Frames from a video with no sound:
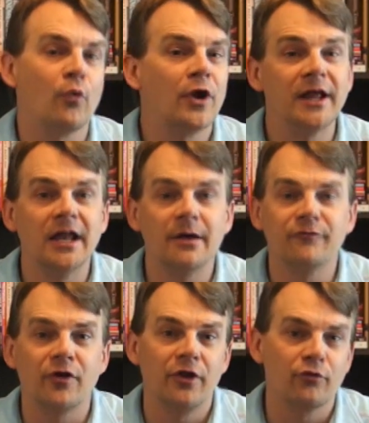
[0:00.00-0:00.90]
to want to get up
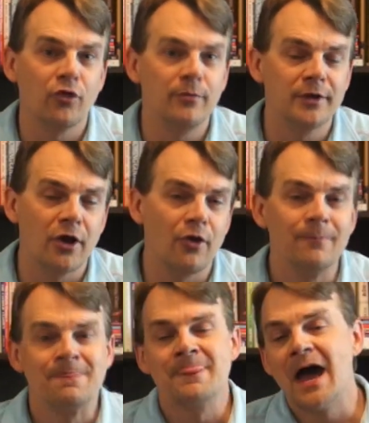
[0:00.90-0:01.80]
in front of the room and
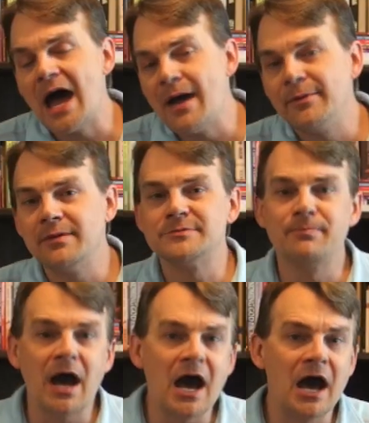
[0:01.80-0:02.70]
go, Hi, my name's
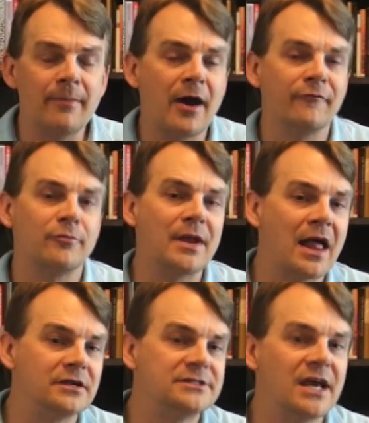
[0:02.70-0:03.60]
Bob, I'm from
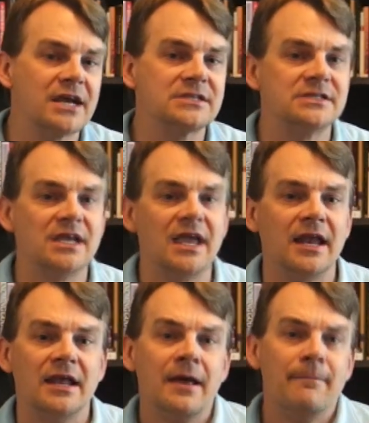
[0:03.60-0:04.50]
Dallas, Texas,
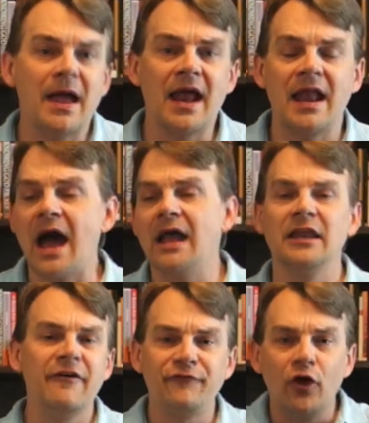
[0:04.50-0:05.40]
and man, I
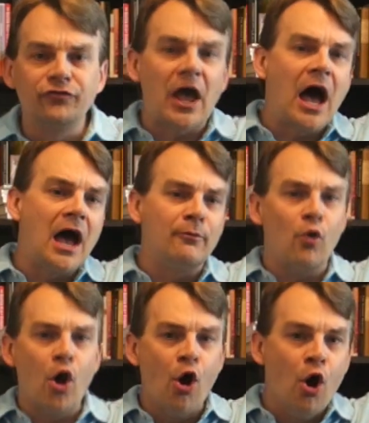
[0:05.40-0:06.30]
live full time,
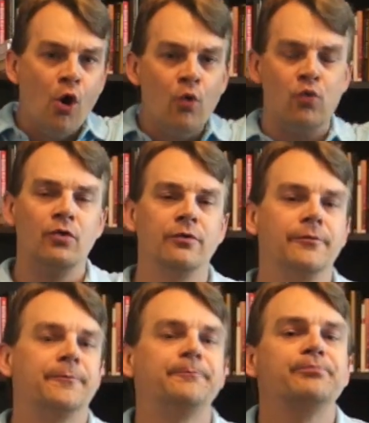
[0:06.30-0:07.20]
woo!
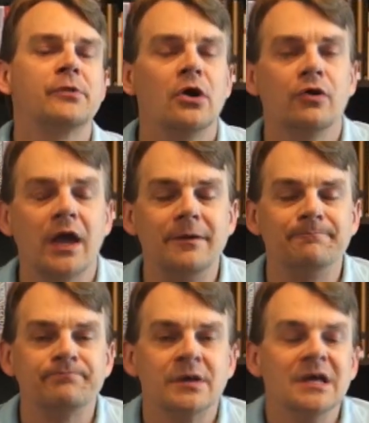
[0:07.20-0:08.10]
Okay,
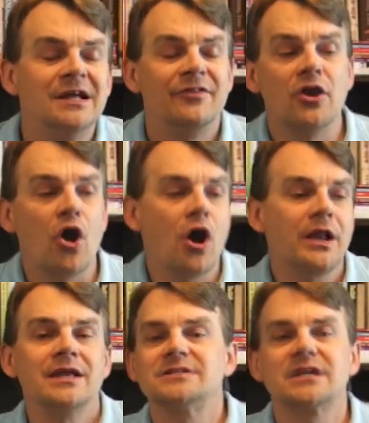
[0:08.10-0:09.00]
the
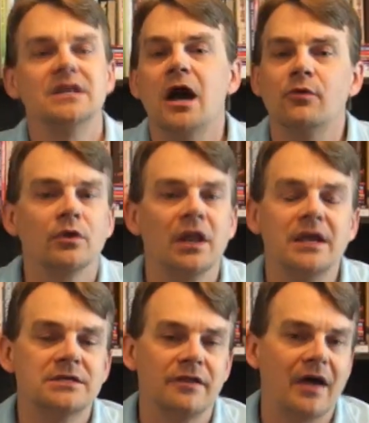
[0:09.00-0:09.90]
audience cannot
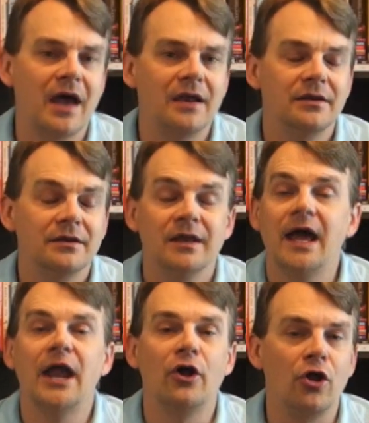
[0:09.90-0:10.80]
relate to that
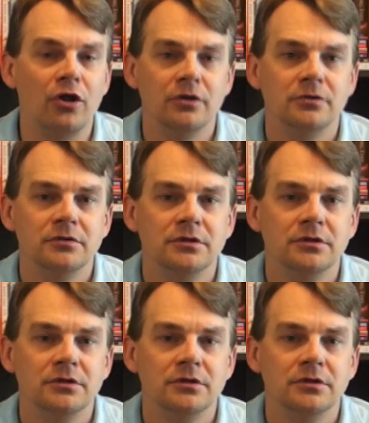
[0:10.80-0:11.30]
at all